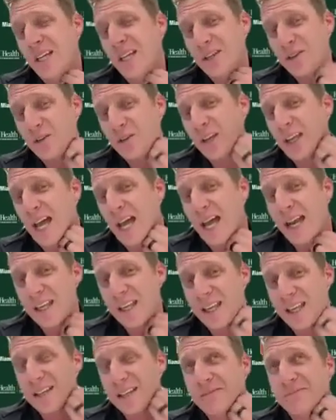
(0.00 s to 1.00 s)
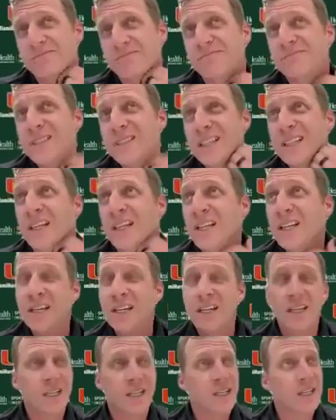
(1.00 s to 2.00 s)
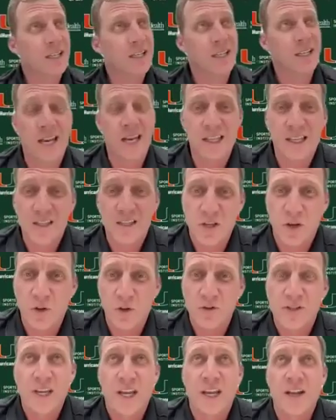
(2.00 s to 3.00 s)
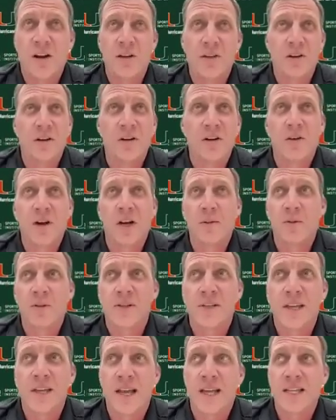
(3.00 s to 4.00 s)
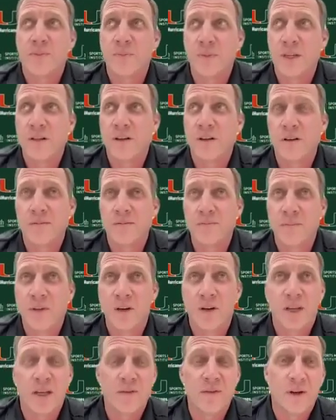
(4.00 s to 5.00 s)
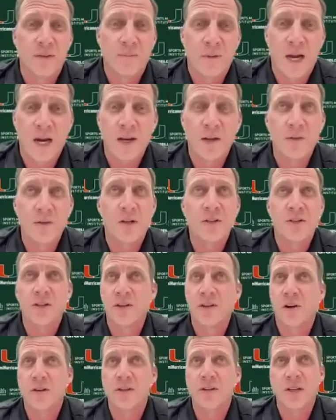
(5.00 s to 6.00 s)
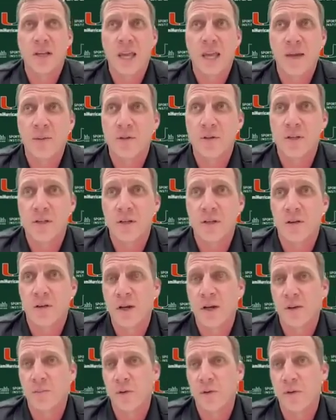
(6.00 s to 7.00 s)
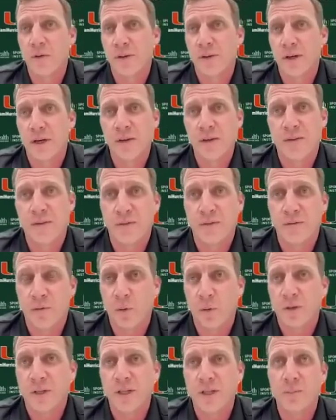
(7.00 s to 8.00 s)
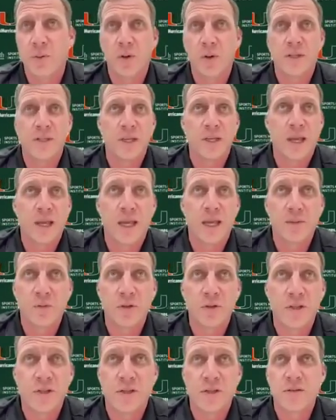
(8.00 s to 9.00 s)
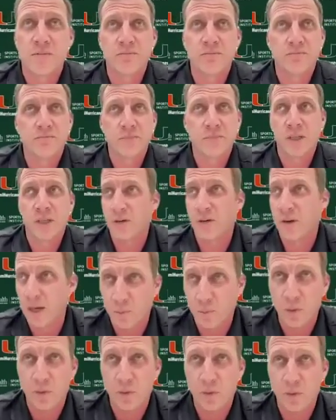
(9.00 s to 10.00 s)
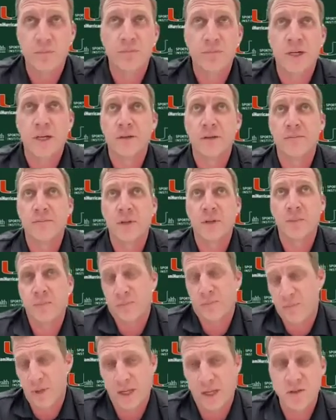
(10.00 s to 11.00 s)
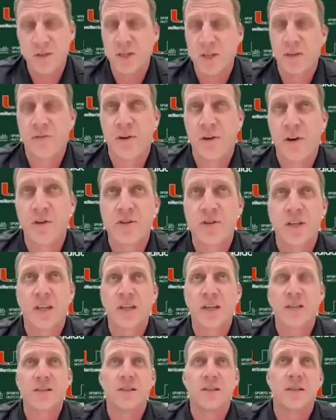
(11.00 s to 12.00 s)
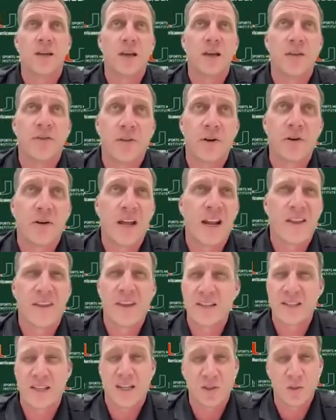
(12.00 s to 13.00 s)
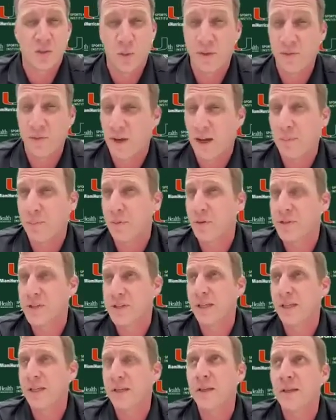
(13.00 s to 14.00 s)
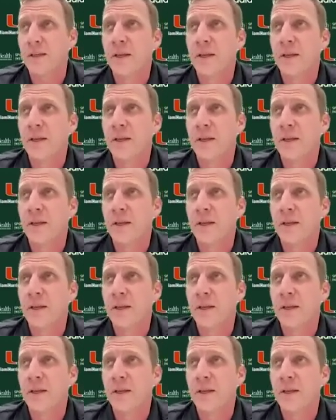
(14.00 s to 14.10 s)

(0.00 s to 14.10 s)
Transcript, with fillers: you could kind of get kind of gets old saying all their incredible stats. I mean, they're they're giving up 90 rushing yards a game, which is incredible. They're giving up 14 points a game, which is incredible. They're they're like you said, first against uh, third down. I think it's like 25 percent.